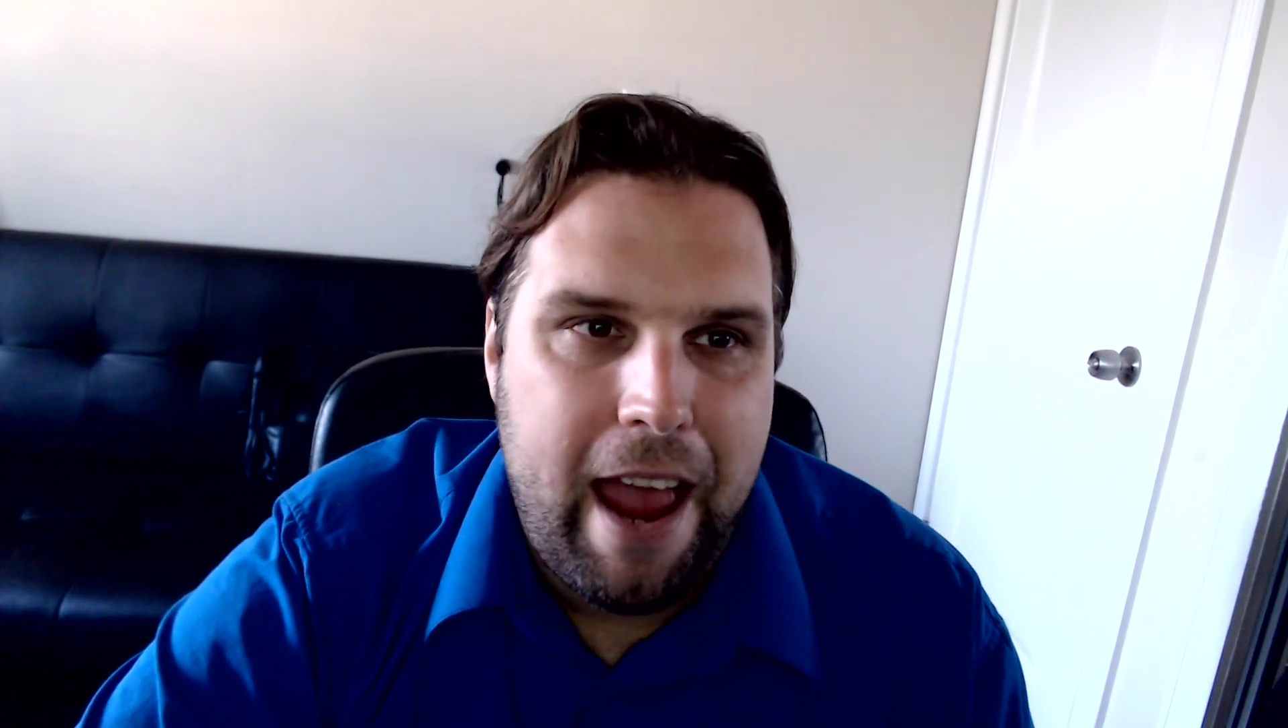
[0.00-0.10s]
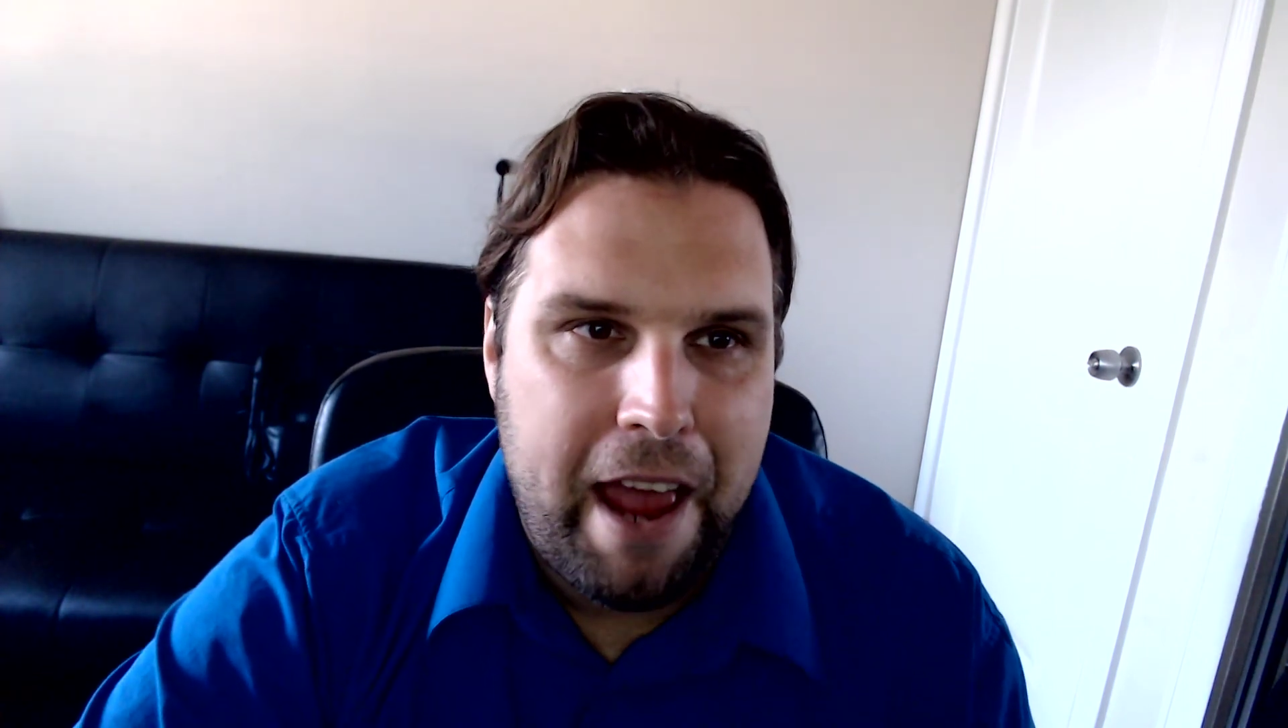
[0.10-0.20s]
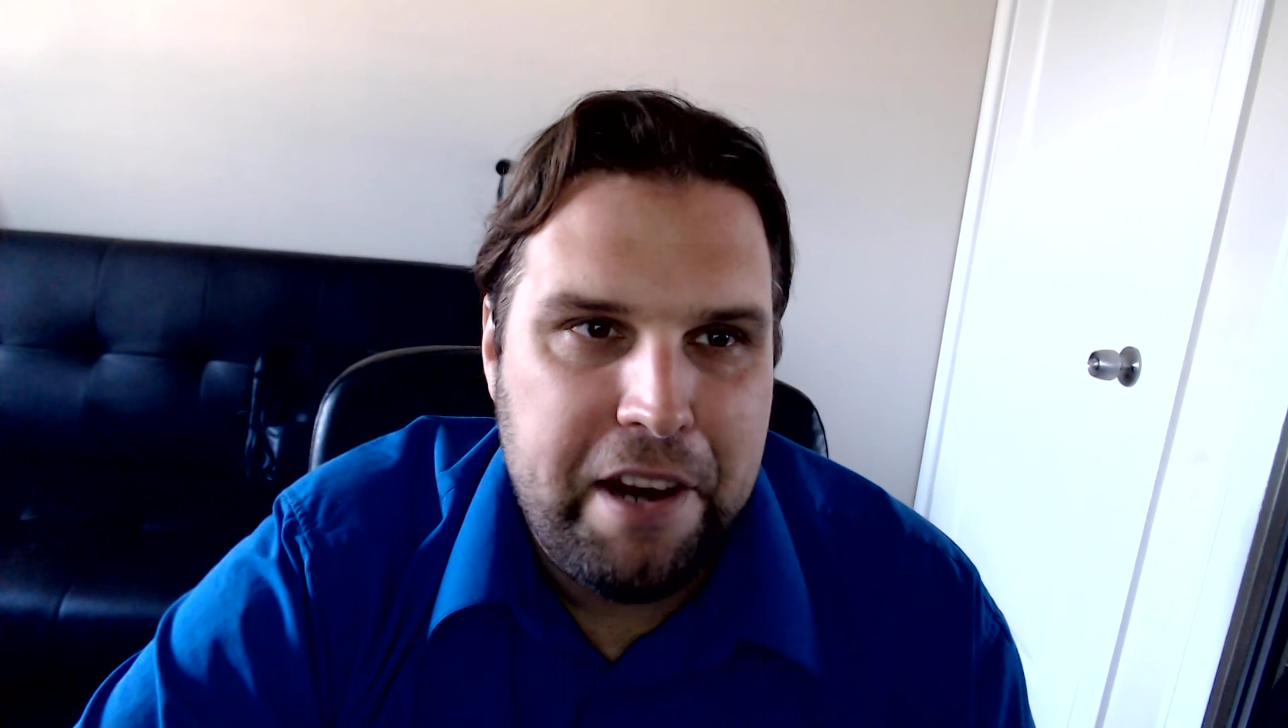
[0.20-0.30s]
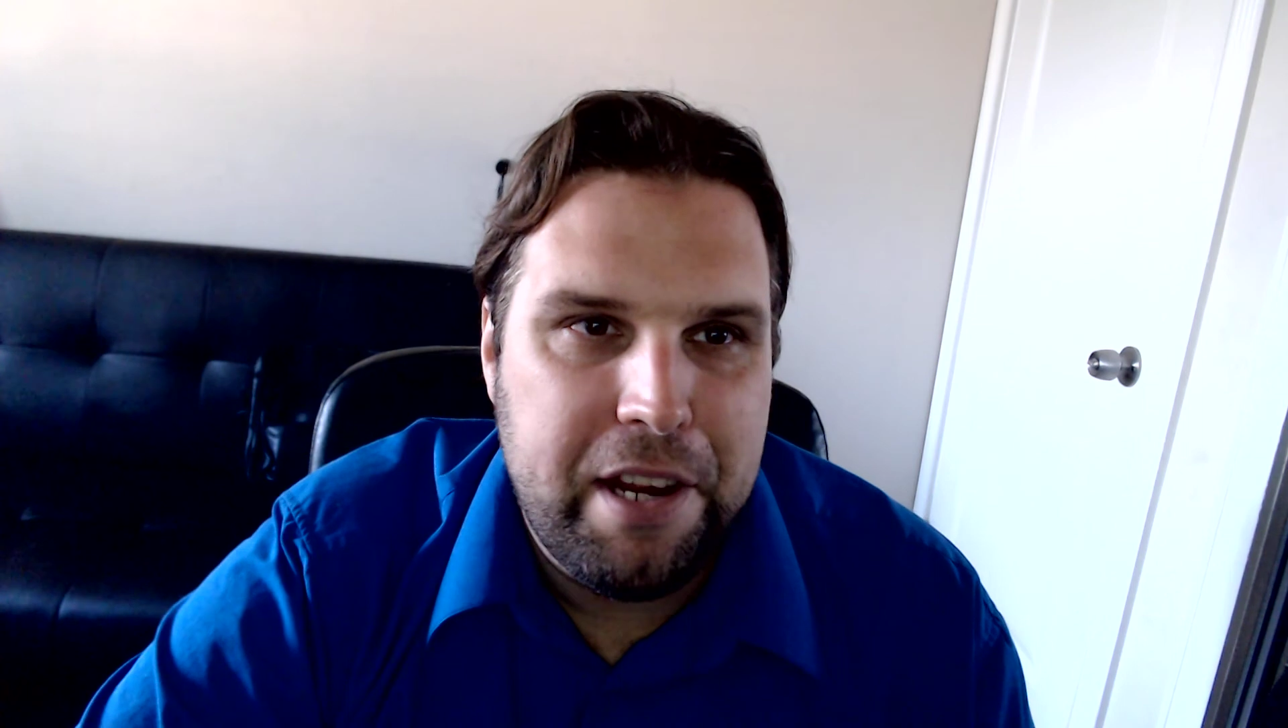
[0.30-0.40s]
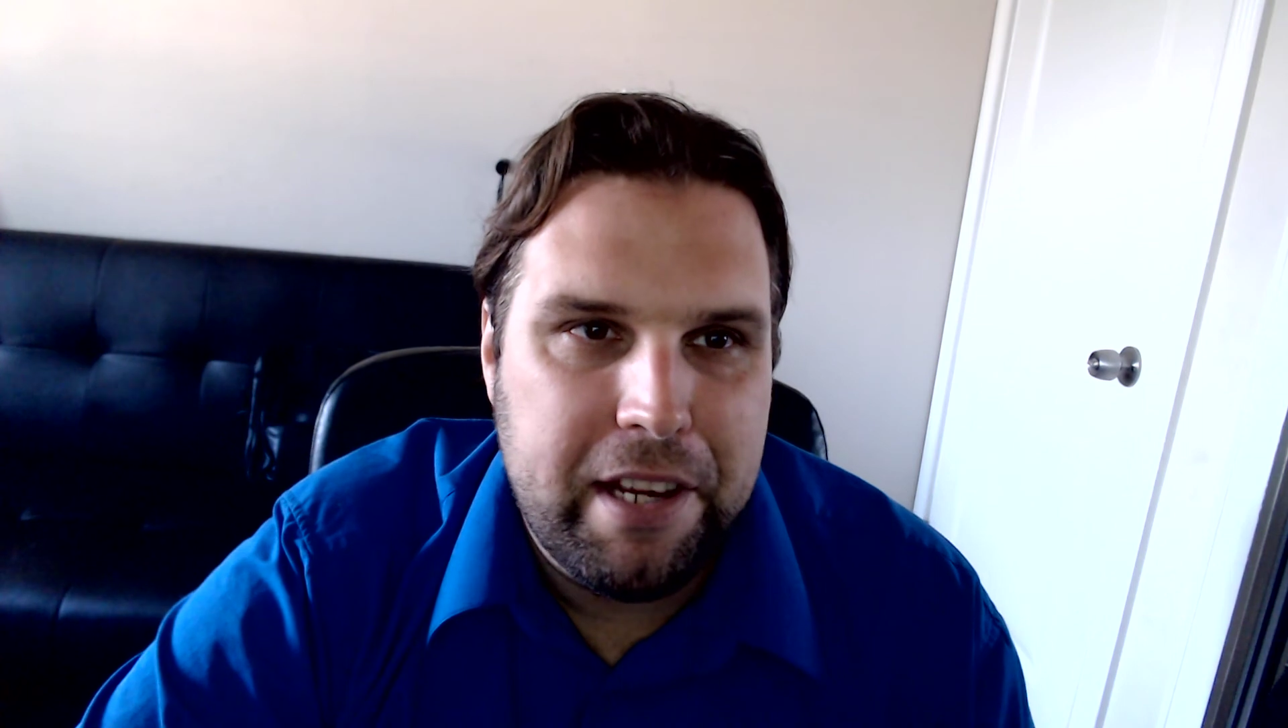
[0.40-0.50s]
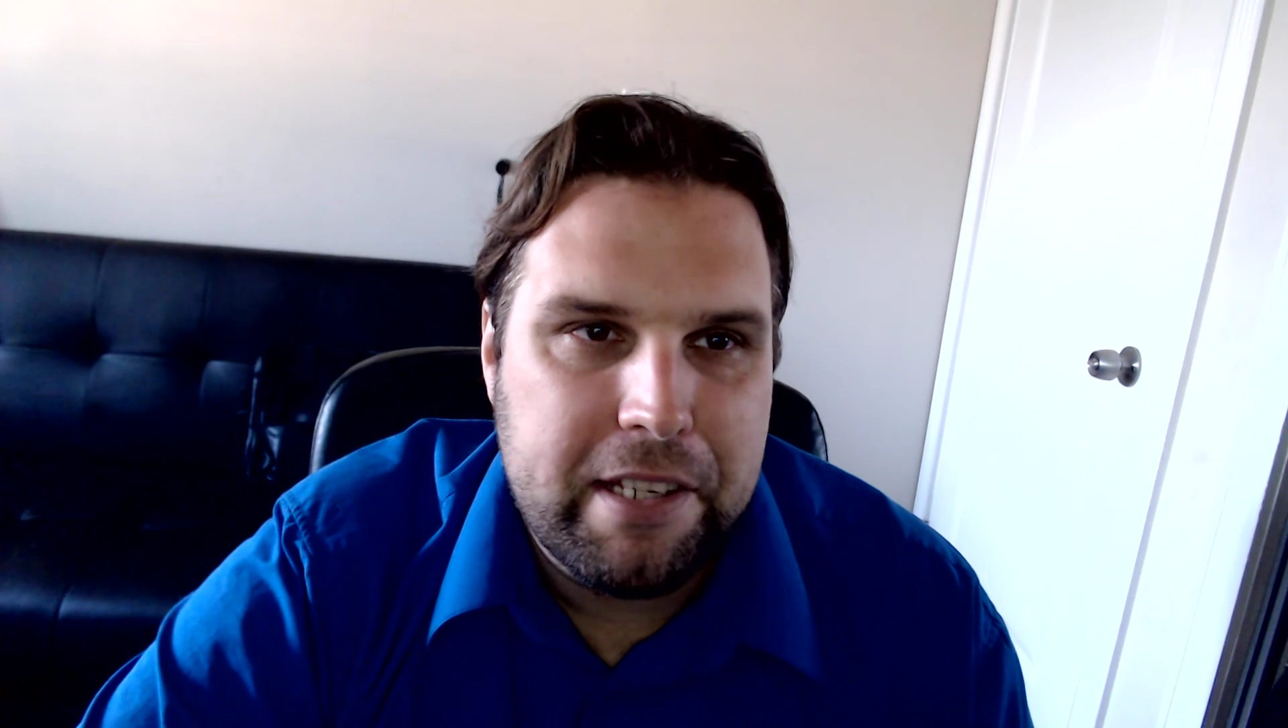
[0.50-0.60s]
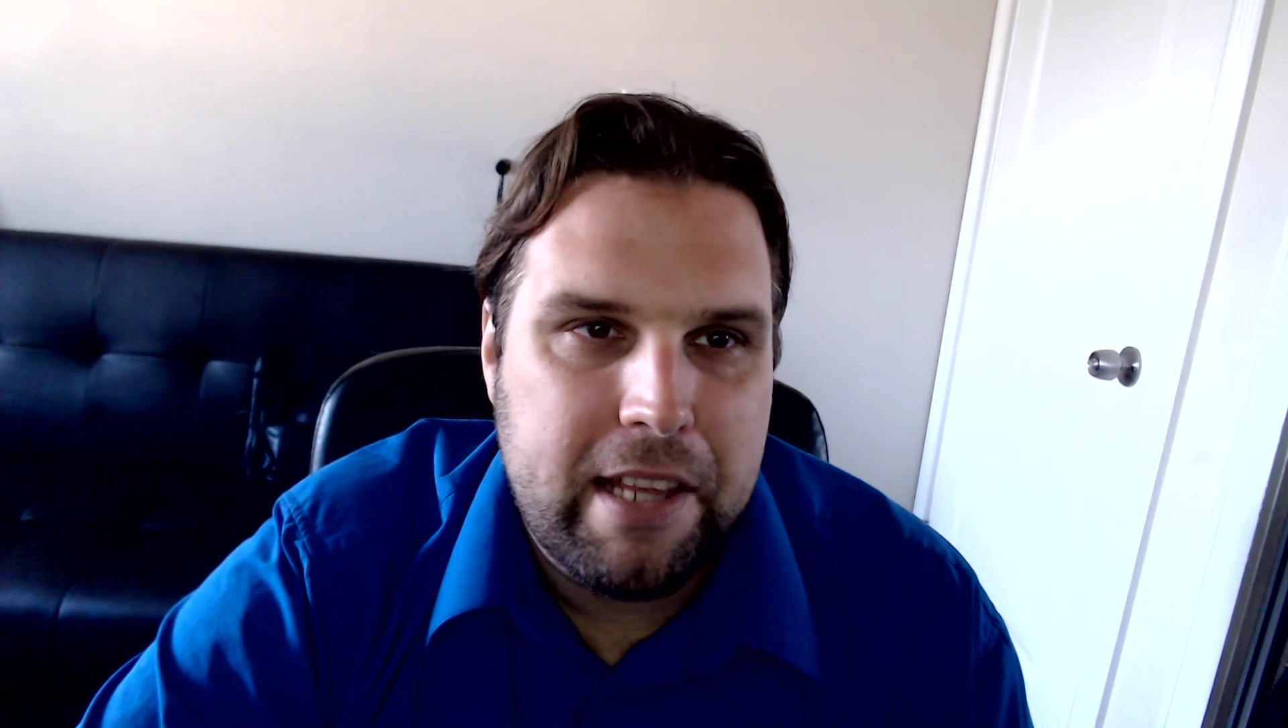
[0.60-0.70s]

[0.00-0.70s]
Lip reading: endings